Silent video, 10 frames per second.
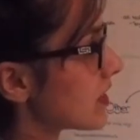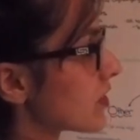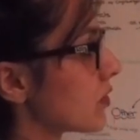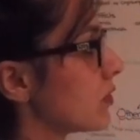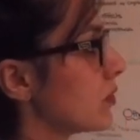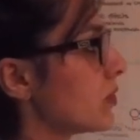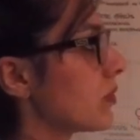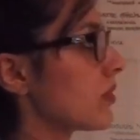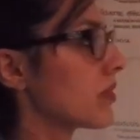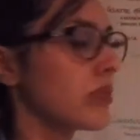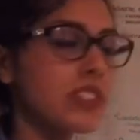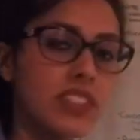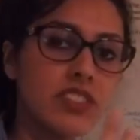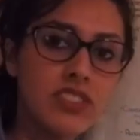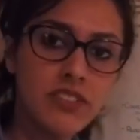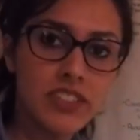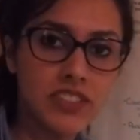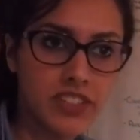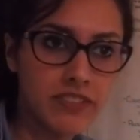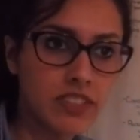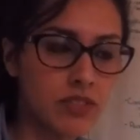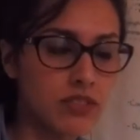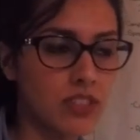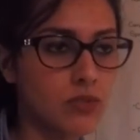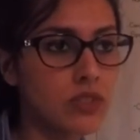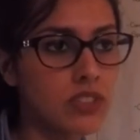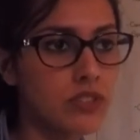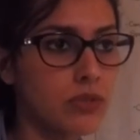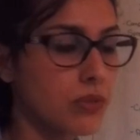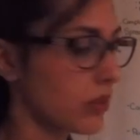So 3 stages of HIV, so stage 1, 2,